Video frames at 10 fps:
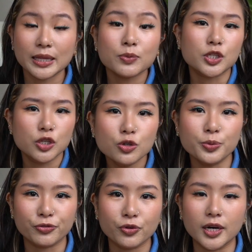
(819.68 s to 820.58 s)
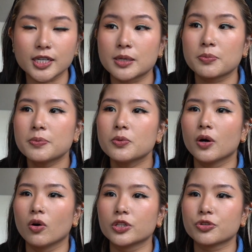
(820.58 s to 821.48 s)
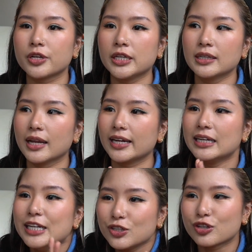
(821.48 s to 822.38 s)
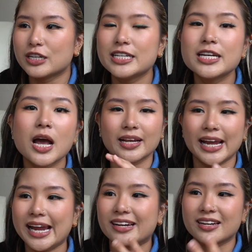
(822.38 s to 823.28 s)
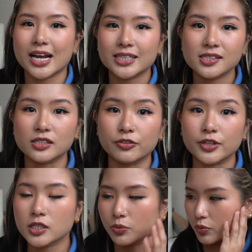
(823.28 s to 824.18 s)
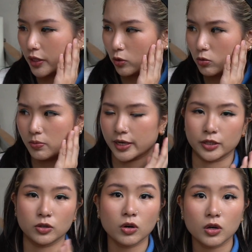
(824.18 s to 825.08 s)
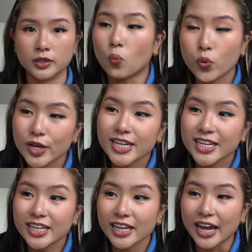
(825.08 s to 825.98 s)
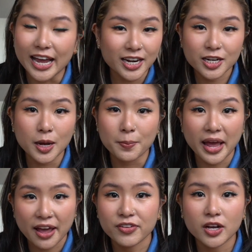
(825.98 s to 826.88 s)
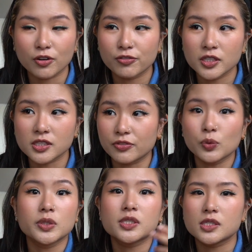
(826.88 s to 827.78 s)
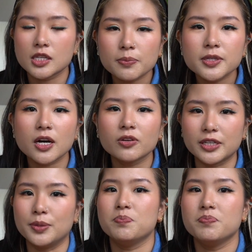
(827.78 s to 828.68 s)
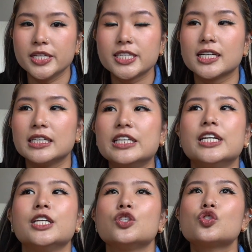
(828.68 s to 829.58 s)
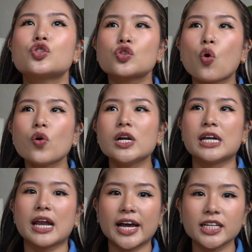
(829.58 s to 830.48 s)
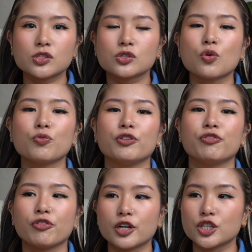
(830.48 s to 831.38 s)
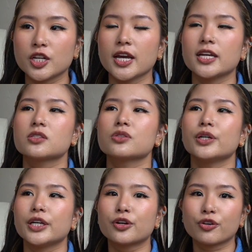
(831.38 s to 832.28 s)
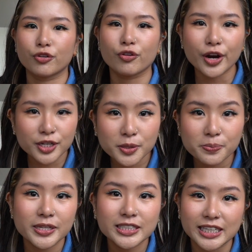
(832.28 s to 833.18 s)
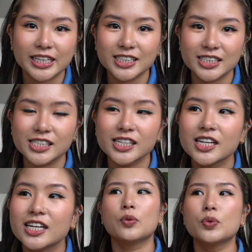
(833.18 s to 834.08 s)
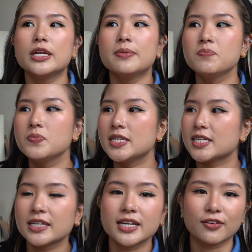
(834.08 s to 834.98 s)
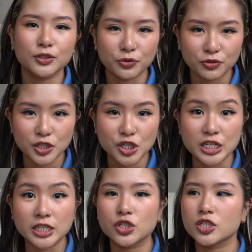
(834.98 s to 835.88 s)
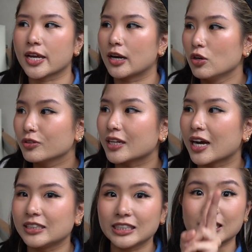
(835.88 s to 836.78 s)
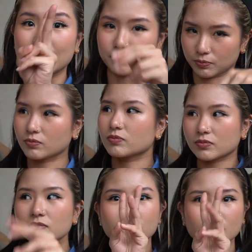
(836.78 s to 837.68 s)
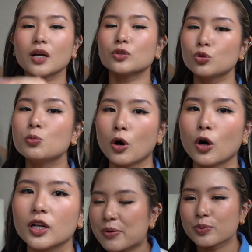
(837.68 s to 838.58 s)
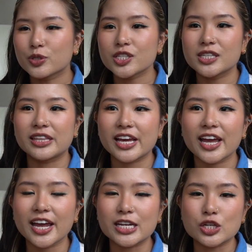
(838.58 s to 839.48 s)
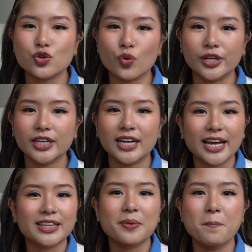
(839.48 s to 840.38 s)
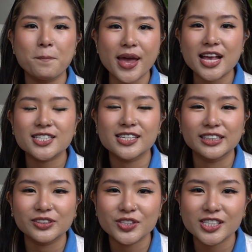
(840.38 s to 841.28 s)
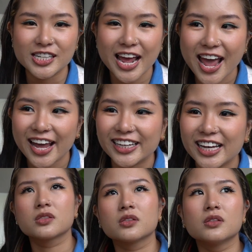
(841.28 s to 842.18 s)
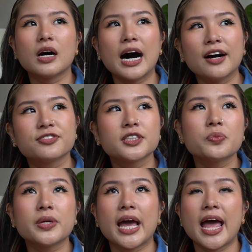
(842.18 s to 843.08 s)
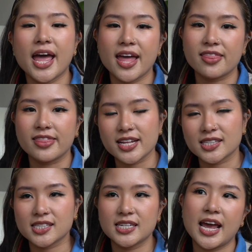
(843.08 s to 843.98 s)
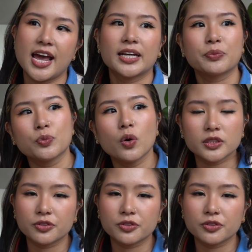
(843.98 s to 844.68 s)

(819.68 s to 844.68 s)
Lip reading: There was a queue before us and people were ordering like literally 8-9 servings, and we were like, oh my god. We ended up having our first serving. We slurped it down immediately. It is so light, so refreshing, and so incredibly tasty that we immediately, after we finished eating, just like looked at the aunties like, 2 more, and we were just there enjoying like the best little snack. So after we had that snack and we walked